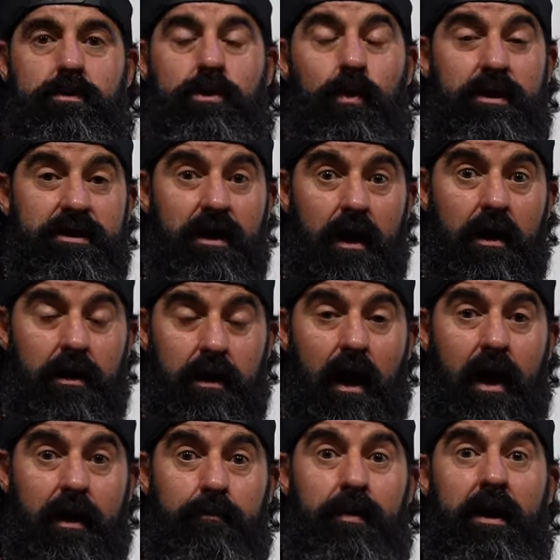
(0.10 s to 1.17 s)
we saw a
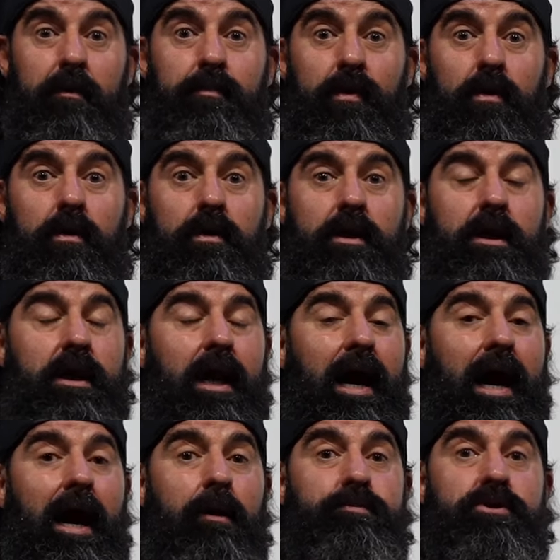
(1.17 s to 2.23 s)
lot of people get
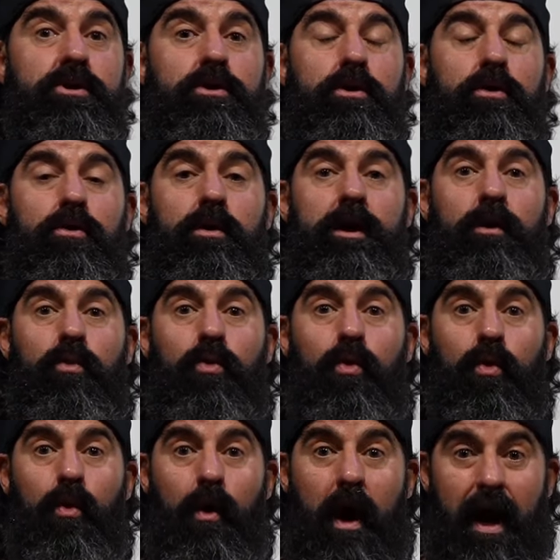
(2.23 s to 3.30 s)
absolutely
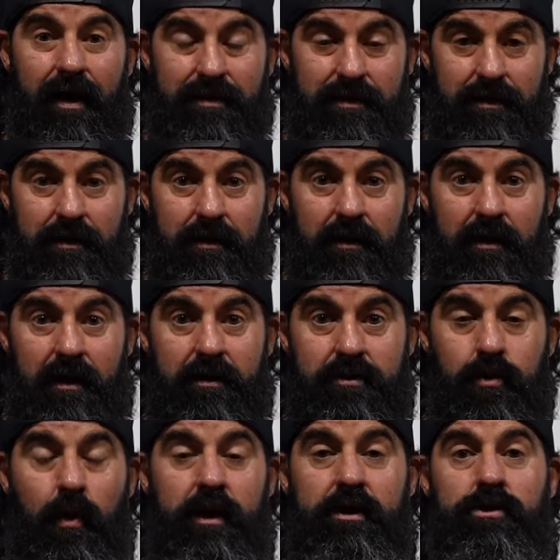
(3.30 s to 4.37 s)
wrecked in
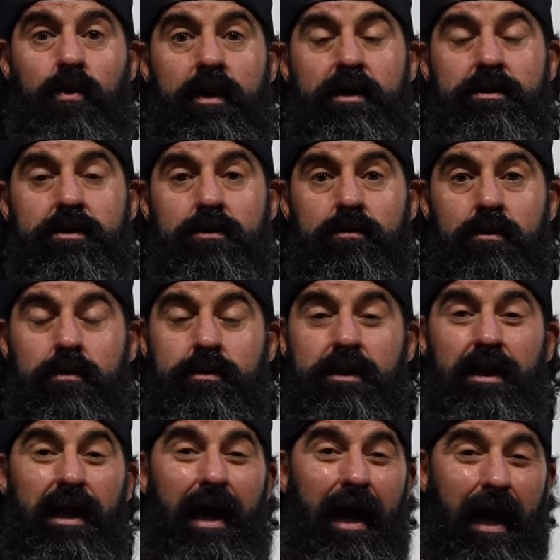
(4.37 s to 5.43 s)
2022,
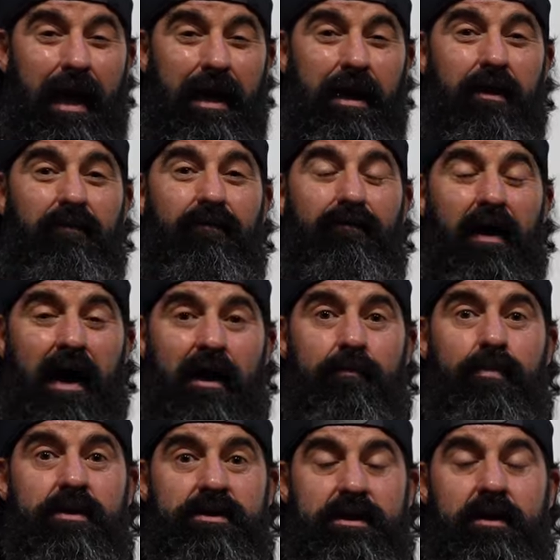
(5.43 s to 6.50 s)
losing
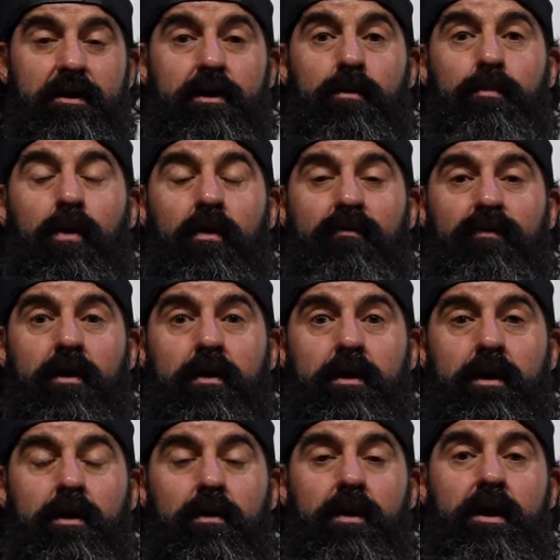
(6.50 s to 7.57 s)
85% of their
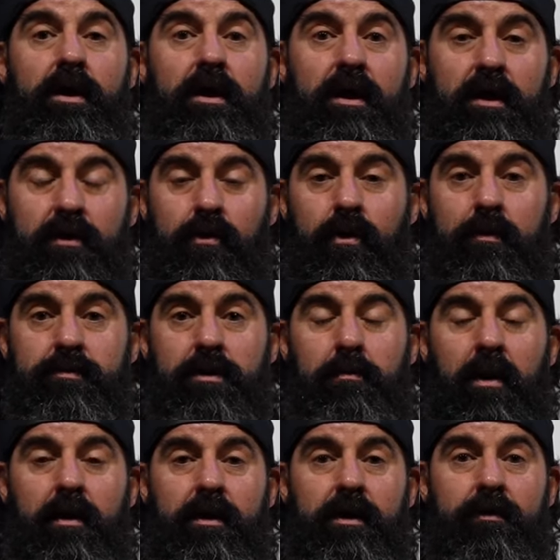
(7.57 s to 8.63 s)
portfolio in the crypto
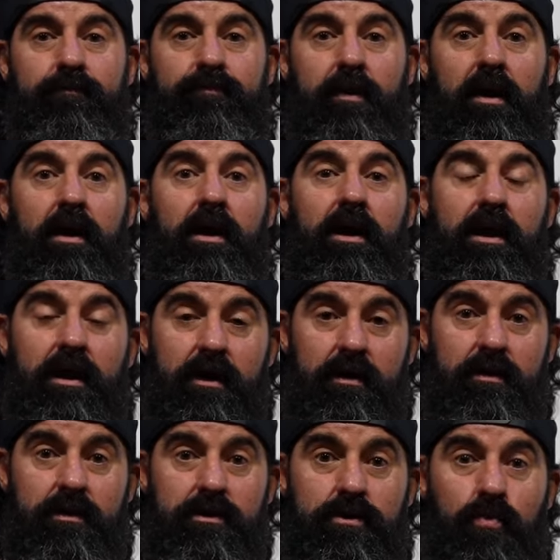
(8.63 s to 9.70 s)
market.
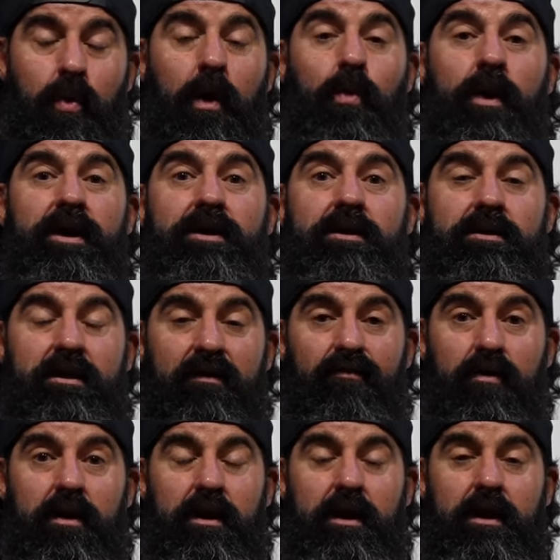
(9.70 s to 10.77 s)
Here's what we did
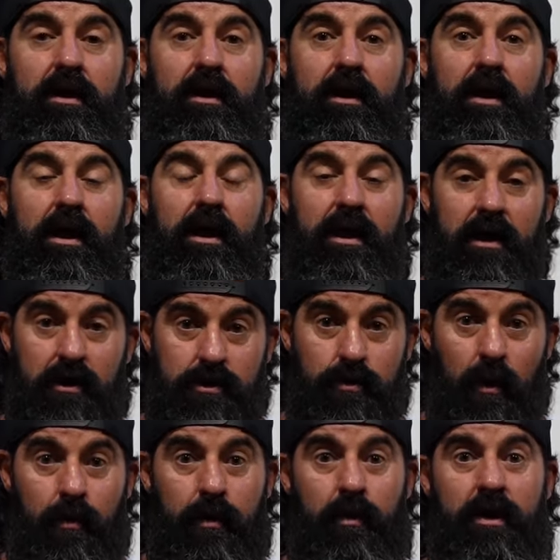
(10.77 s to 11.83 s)
differently, and here's
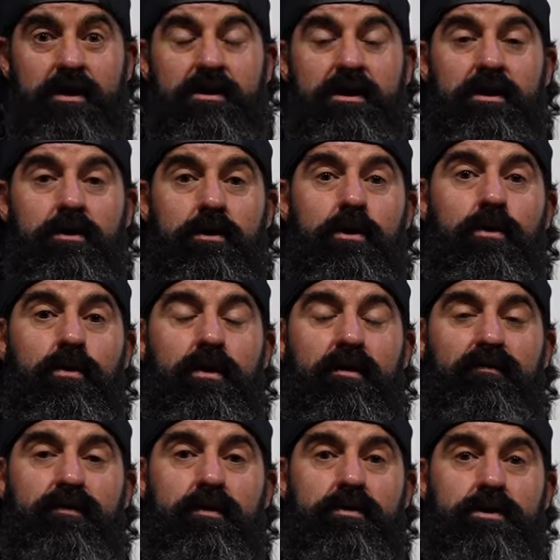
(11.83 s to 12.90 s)
what we will continue to do in
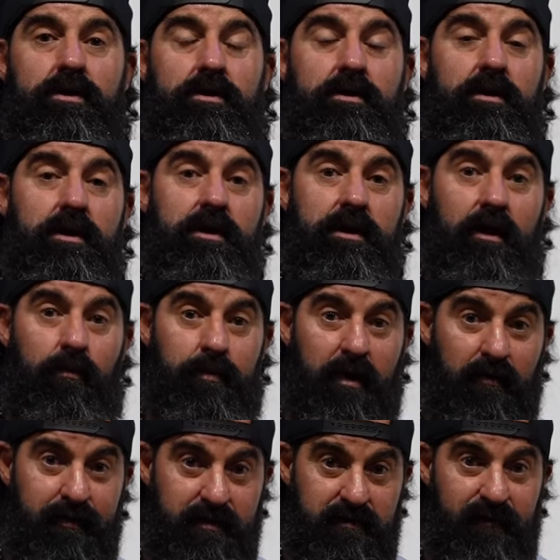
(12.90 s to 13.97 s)
the future that will
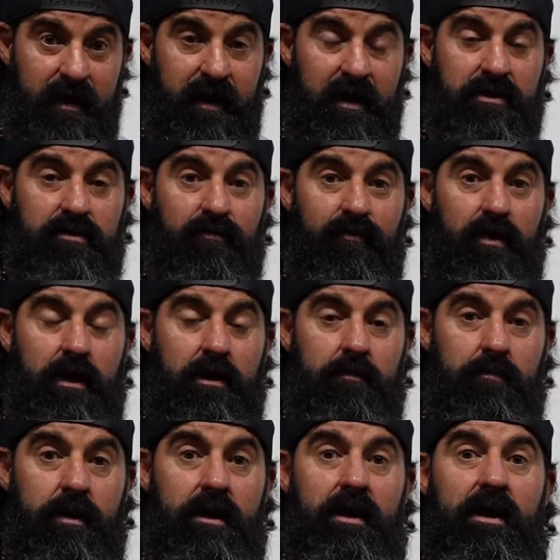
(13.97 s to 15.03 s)
build us financial
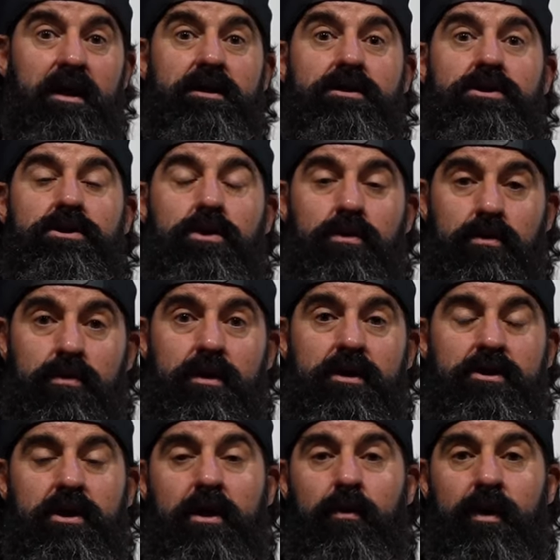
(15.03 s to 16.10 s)
freedom and
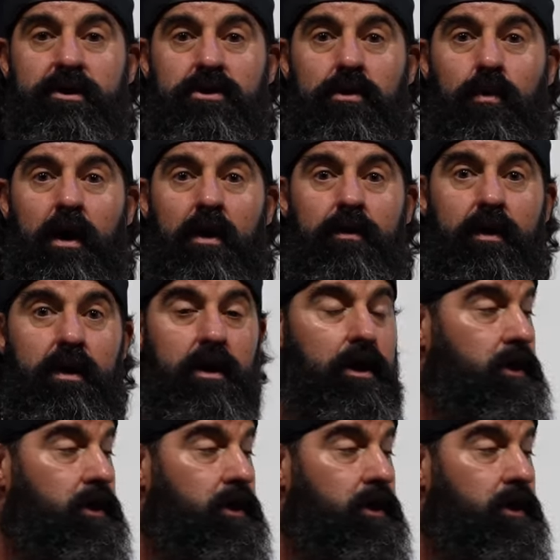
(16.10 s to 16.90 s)
soon generational wealth.